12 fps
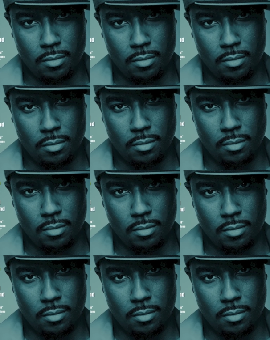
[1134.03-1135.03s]

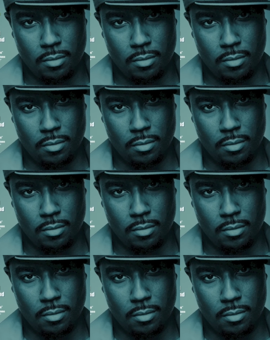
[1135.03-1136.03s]

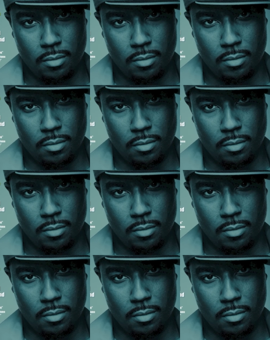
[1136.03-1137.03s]

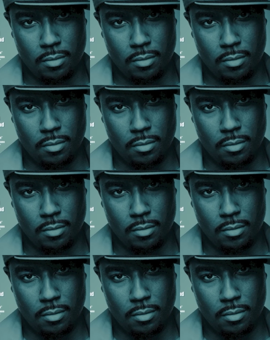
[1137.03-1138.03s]

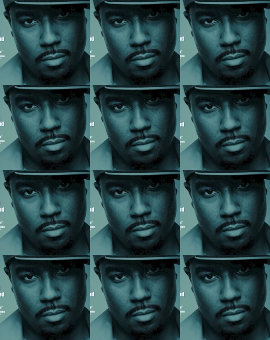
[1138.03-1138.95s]
Nobody speaks.